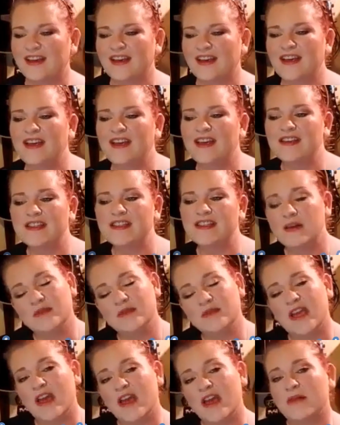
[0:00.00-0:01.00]

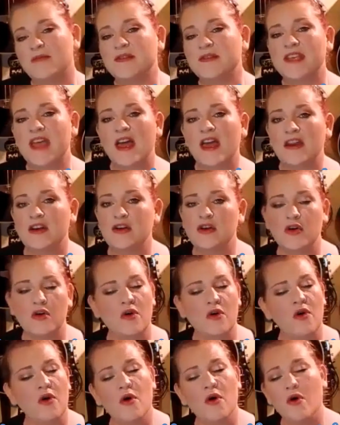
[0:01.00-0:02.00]
Sometimes I
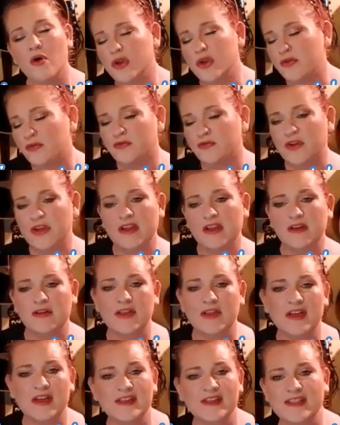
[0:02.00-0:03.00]
know you feel the
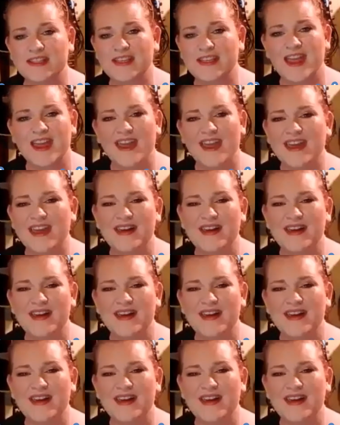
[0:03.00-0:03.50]
same.